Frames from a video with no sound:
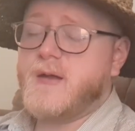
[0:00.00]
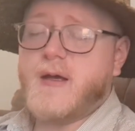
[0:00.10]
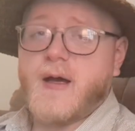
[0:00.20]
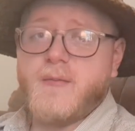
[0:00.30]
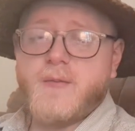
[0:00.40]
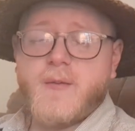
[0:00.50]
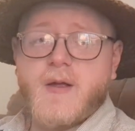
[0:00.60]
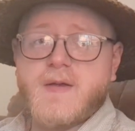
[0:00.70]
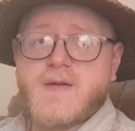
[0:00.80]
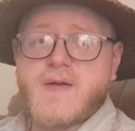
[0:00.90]
Yeah,
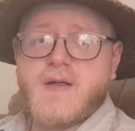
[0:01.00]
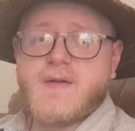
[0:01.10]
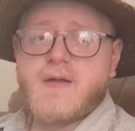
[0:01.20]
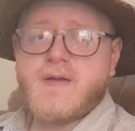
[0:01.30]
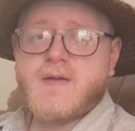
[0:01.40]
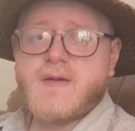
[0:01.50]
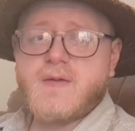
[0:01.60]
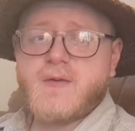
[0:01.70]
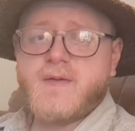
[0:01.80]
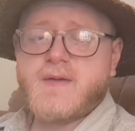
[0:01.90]
it's
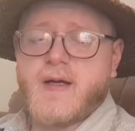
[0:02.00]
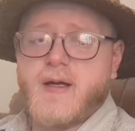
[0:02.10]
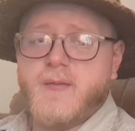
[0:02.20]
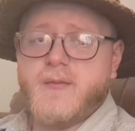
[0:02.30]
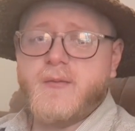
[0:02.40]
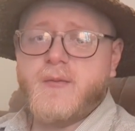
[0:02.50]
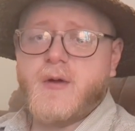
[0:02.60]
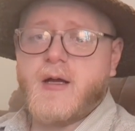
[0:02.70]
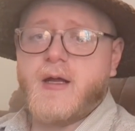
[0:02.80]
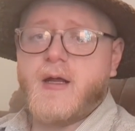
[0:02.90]
a rough time.
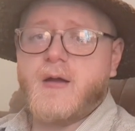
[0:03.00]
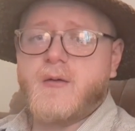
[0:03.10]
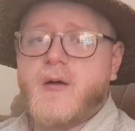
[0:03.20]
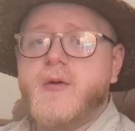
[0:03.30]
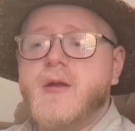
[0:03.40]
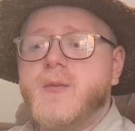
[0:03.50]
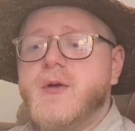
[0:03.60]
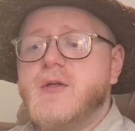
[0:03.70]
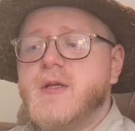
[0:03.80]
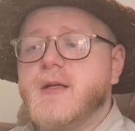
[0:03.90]
I really
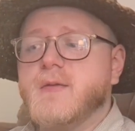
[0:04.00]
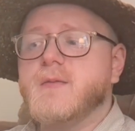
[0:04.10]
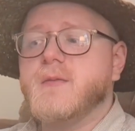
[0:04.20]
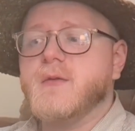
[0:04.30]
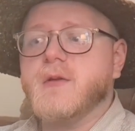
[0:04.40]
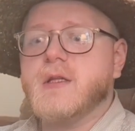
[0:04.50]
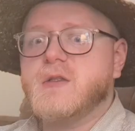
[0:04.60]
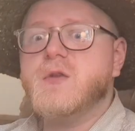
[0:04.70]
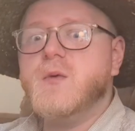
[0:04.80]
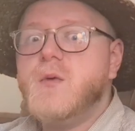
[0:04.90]
appreciate
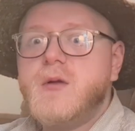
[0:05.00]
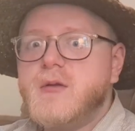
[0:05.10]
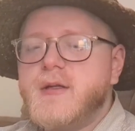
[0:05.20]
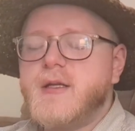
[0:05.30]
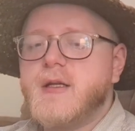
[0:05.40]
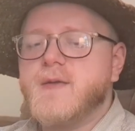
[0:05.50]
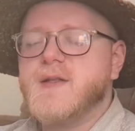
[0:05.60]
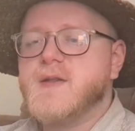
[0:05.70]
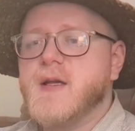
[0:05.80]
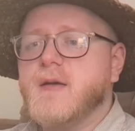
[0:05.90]
the tool in and of
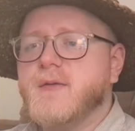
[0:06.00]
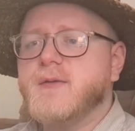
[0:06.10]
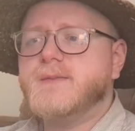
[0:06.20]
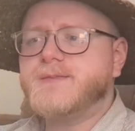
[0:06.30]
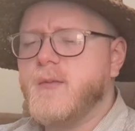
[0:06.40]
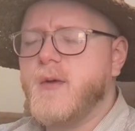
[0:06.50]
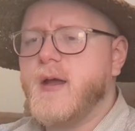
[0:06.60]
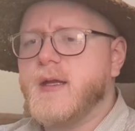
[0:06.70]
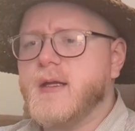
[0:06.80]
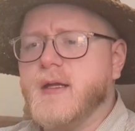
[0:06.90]
itself,
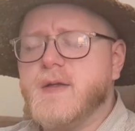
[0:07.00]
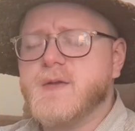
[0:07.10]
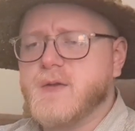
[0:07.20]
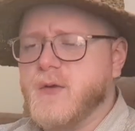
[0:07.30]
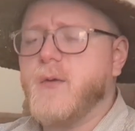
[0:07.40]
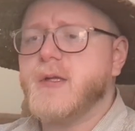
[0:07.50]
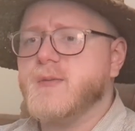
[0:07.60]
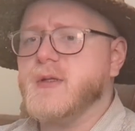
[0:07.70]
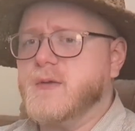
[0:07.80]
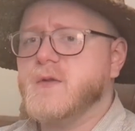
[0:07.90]
and it is going
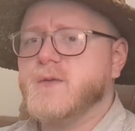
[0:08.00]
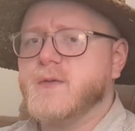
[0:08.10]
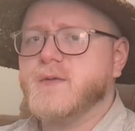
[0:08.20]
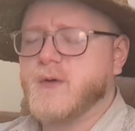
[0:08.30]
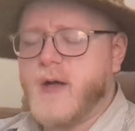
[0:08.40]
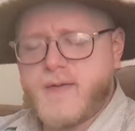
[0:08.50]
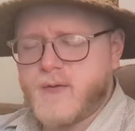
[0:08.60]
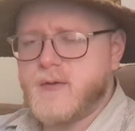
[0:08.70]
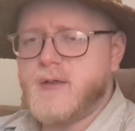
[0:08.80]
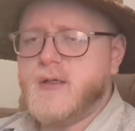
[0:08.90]
to be useful
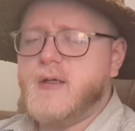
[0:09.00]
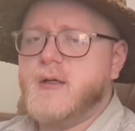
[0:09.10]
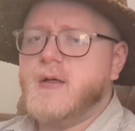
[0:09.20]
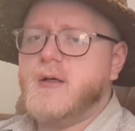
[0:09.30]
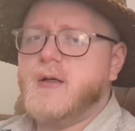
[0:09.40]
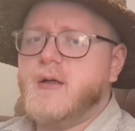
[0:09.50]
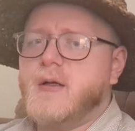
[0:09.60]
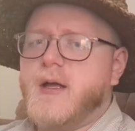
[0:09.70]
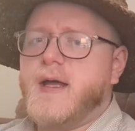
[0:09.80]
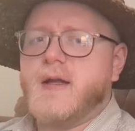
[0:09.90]
forever,
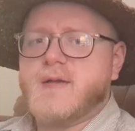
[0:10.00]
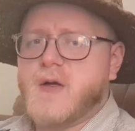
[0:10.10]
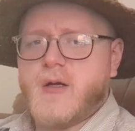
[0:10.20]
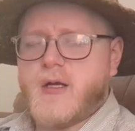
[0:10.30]
and it's